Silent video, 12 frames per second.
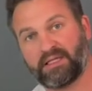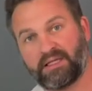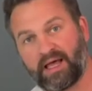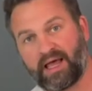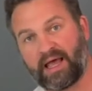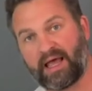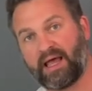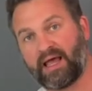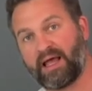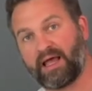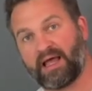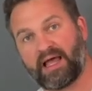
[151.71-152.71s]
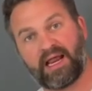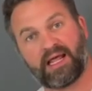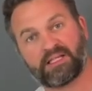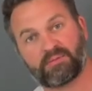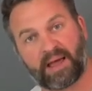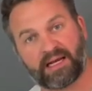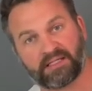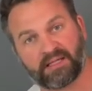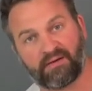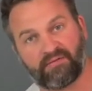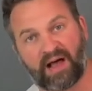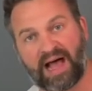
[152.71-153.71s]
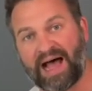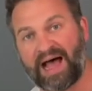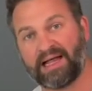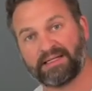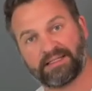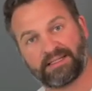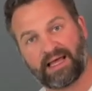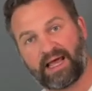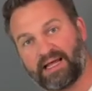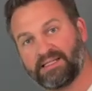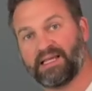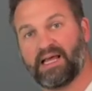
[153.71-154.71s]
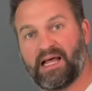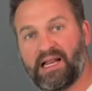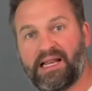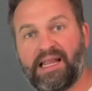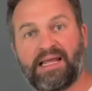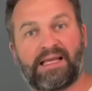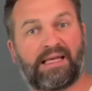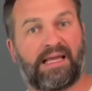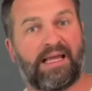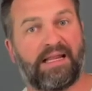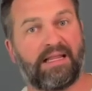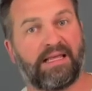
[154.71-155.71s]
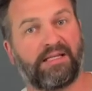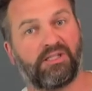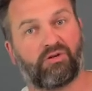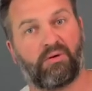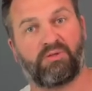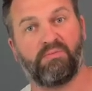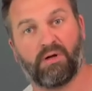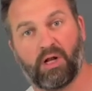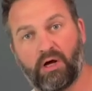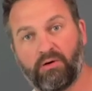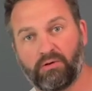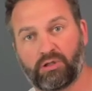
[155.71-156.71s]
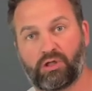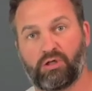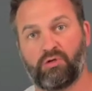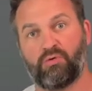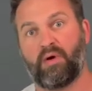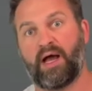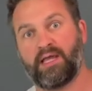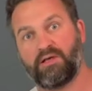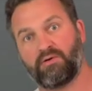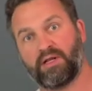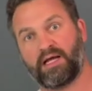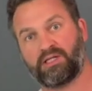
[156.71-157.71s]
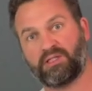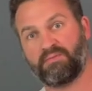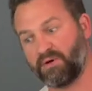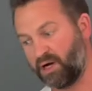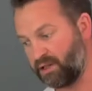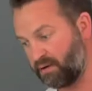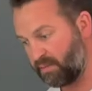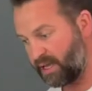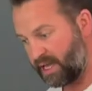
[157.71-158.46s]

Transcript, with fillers: They're inexpensive and there is a link in the description below to where you can actually buy them.